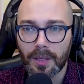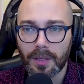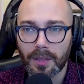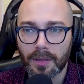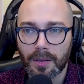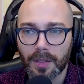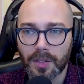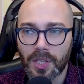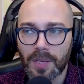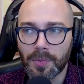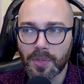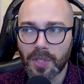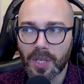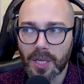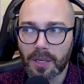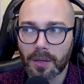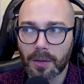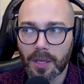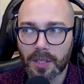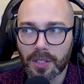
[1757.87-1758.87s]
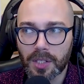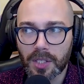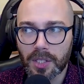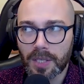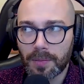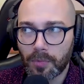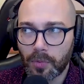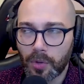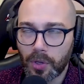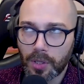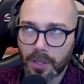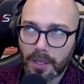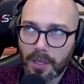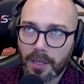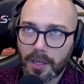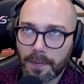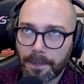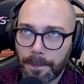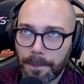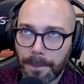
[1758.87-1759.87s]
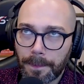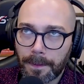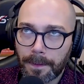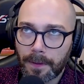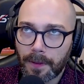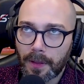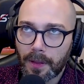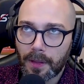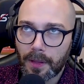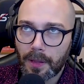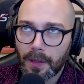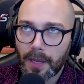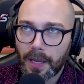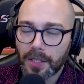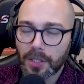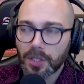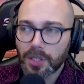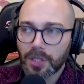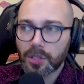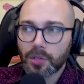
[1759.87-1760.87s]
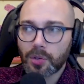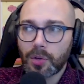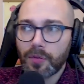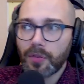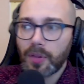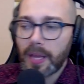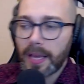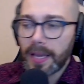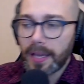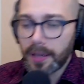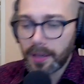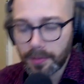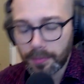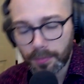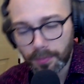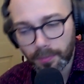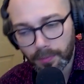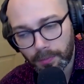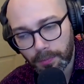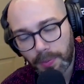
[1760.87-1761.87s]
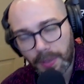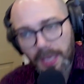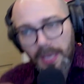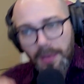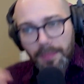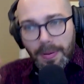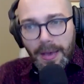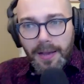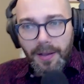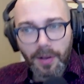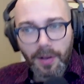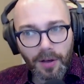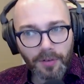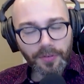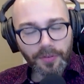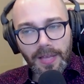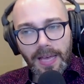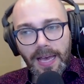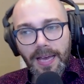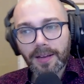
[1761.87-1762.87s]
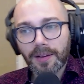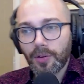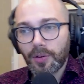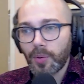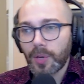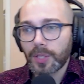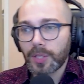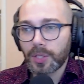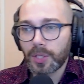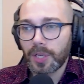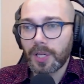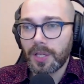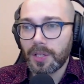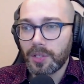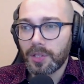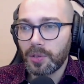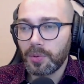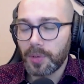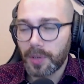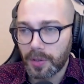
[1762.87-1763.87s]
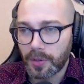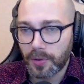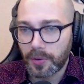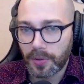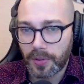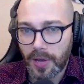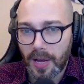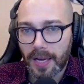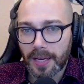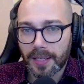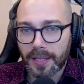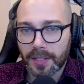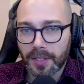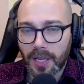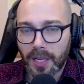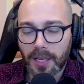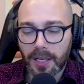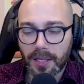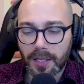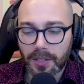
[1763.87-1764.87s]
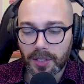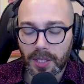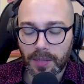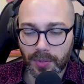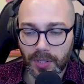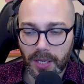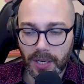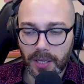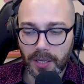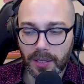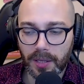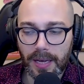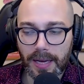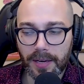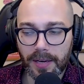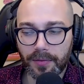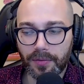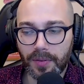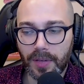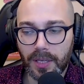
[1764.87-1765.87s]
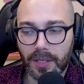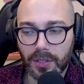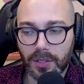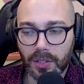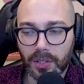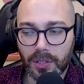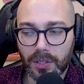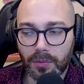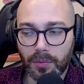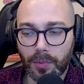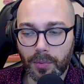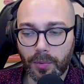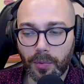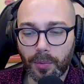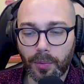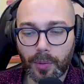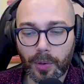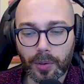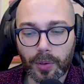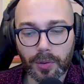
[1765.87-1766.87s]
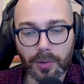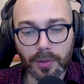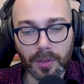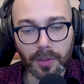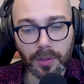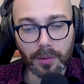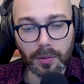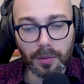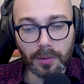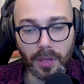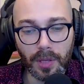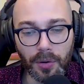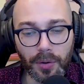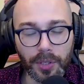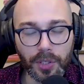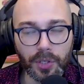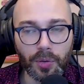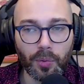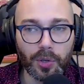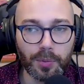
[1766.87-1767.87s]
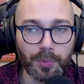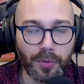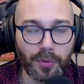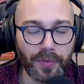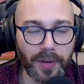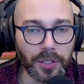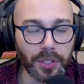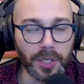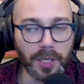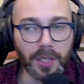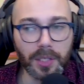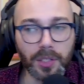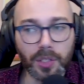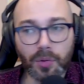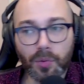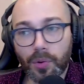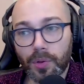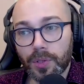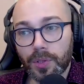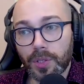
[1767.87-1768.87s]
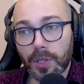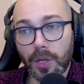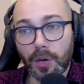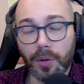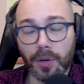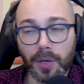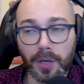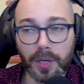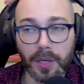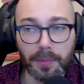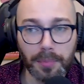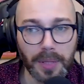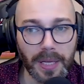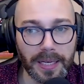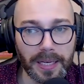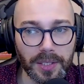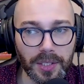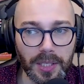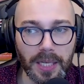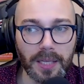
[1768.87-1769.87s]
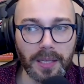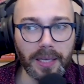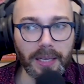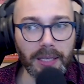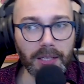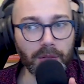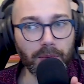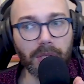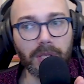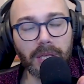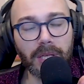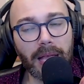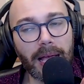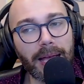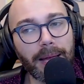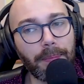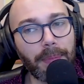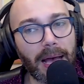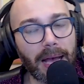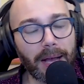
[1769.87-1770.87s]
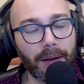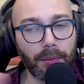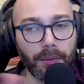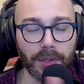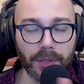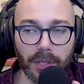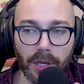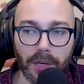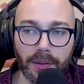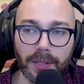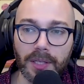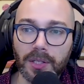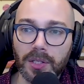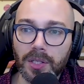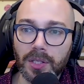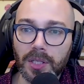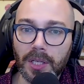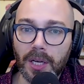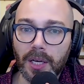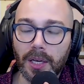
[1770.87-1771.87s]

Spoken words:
It seems like, I guess to sort of like piggyback off of that question into another thought, is it seems like a lot of these, when we're gearing towards prevention and towards lower complexity, like as we slide backwards on this